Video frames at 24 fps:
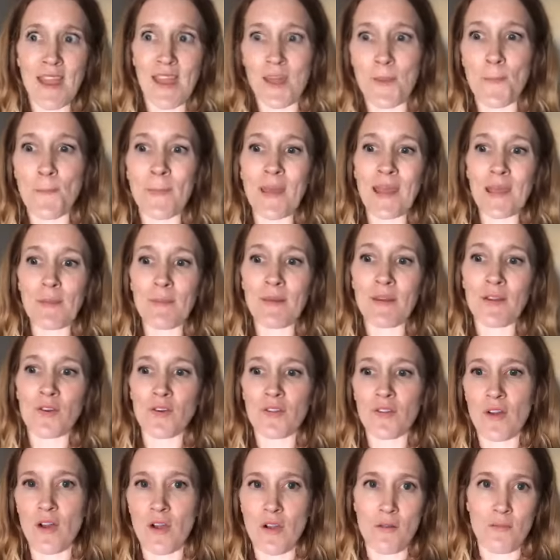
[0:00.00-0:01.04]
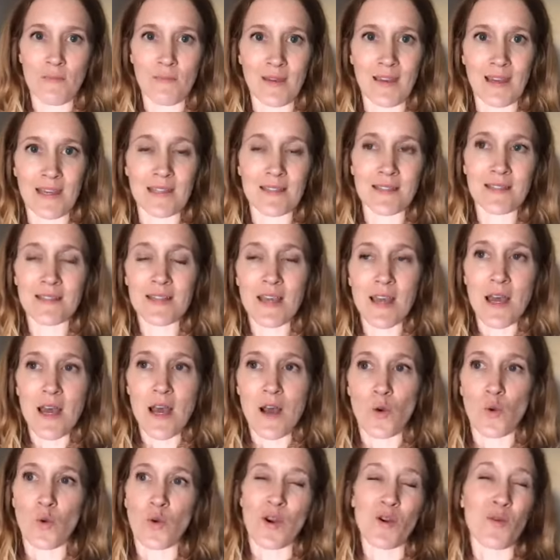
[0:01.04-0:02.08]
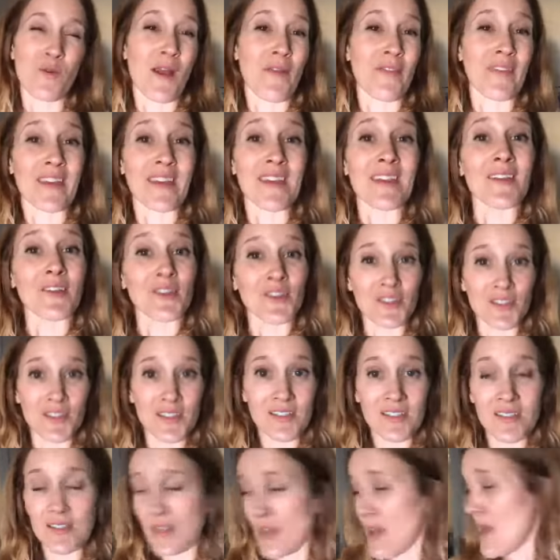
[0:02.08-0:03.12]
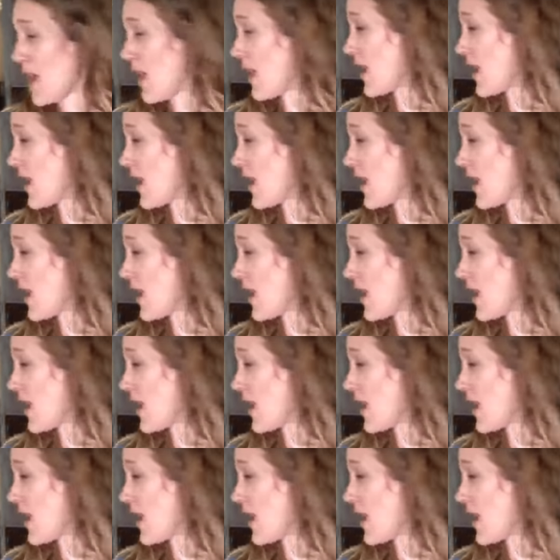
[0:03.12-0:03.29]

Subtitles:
and maybe under the armpits or around the ears.